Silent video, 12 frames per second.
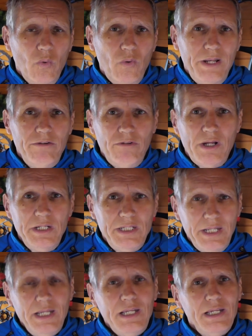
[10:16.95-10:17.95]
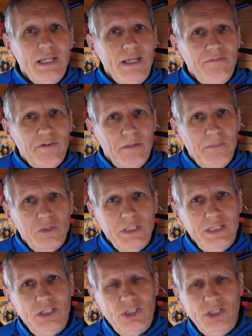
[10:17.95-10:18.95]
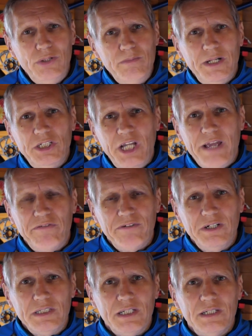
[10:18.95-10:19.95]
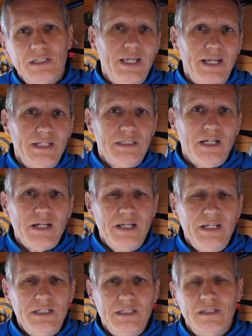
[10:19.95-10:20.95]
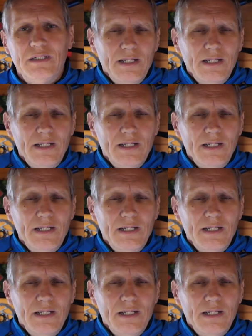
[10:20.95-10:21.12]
When riding, if I put in too much effort, I get tired,